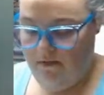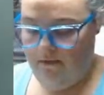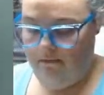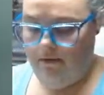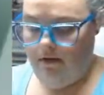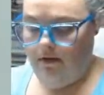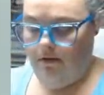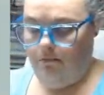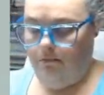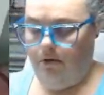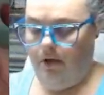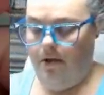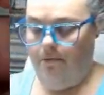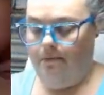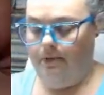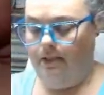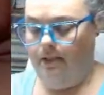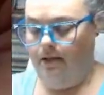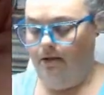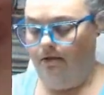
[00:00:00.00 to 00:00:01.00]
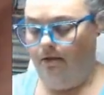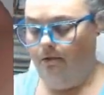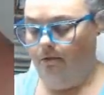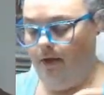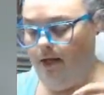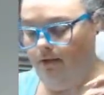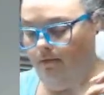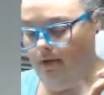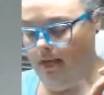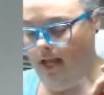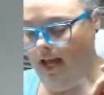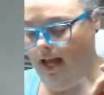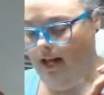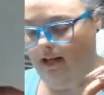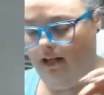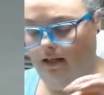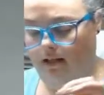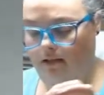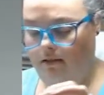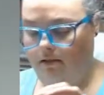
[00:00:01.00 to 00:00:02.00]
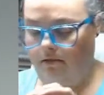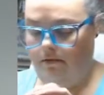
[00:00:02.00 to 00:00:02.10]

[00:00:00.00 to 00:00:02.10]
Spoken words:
I'm going to plop it down the way we had it.